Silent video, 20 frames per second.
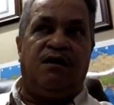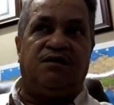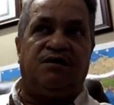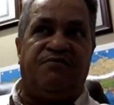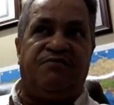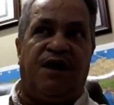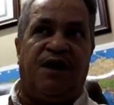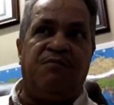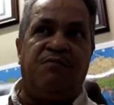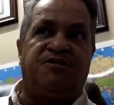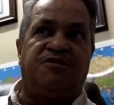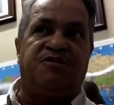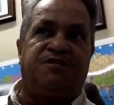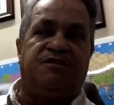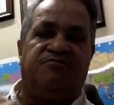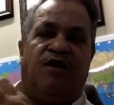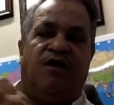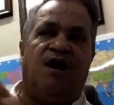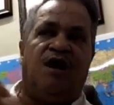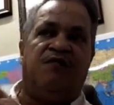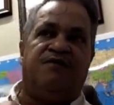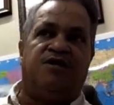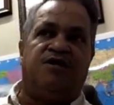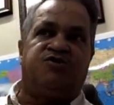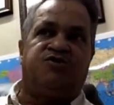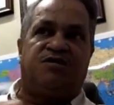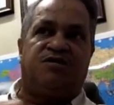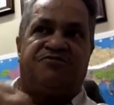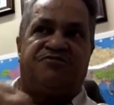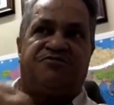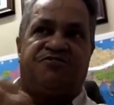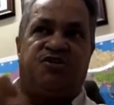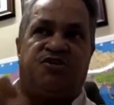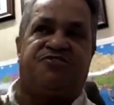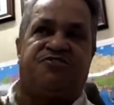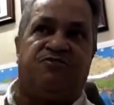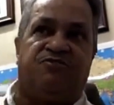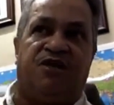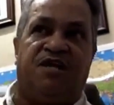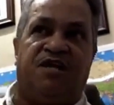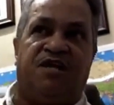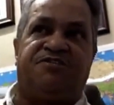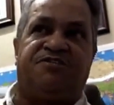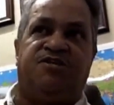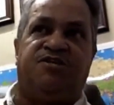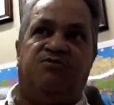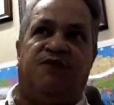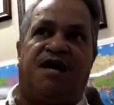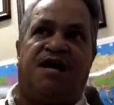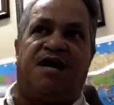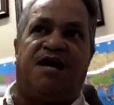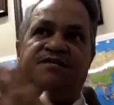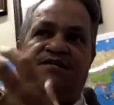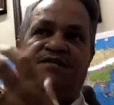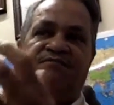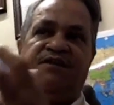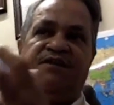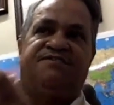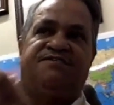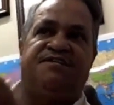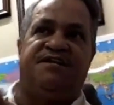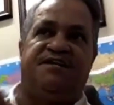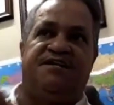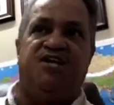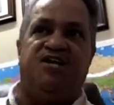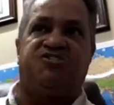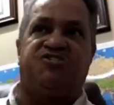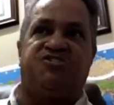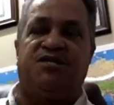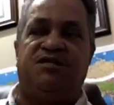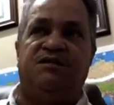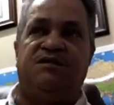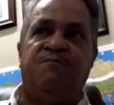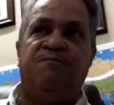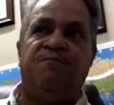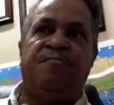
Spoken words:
very much involved in issues of search and rescue, accident investigation,